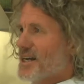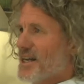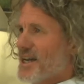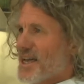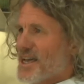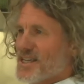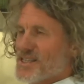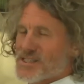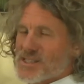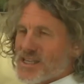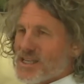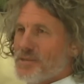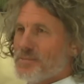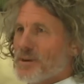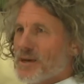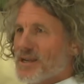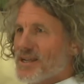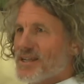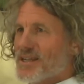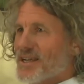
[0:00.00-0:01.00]

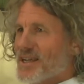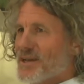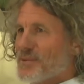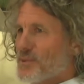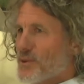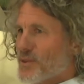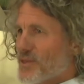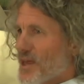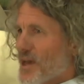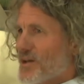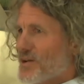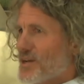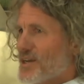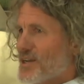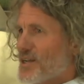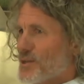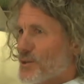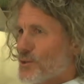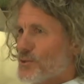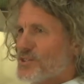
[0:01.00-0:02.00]
anybody, and without any
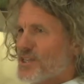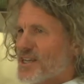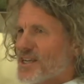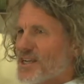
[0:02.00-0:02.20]
clothes on.